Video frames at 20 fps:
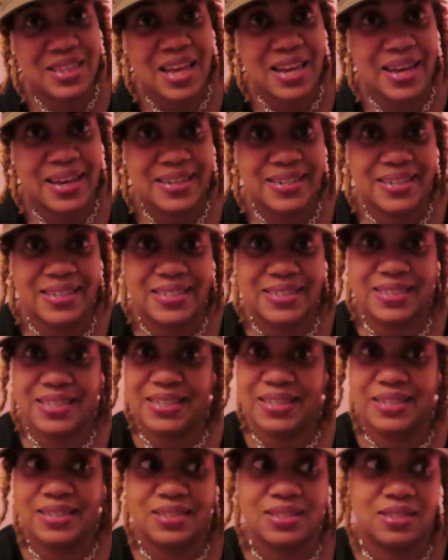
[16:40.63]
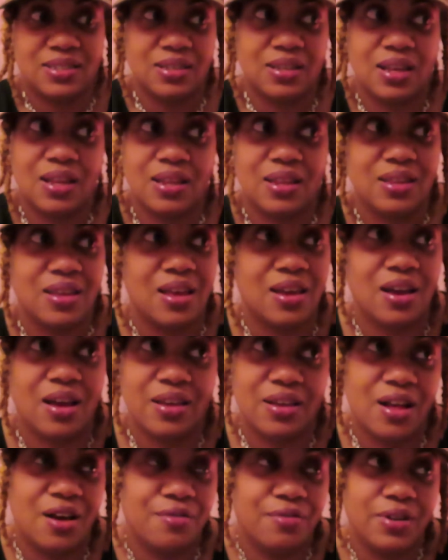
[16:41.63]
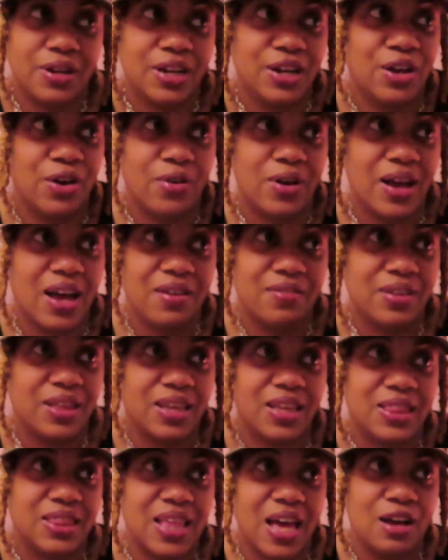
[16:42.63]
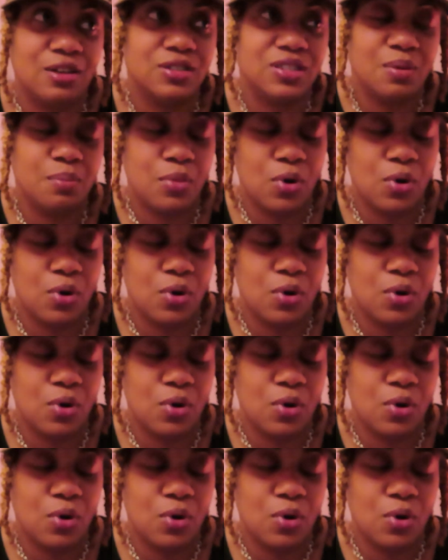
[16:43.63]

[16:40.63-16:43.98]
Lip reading: like, I need these, and I already know I have like 1,000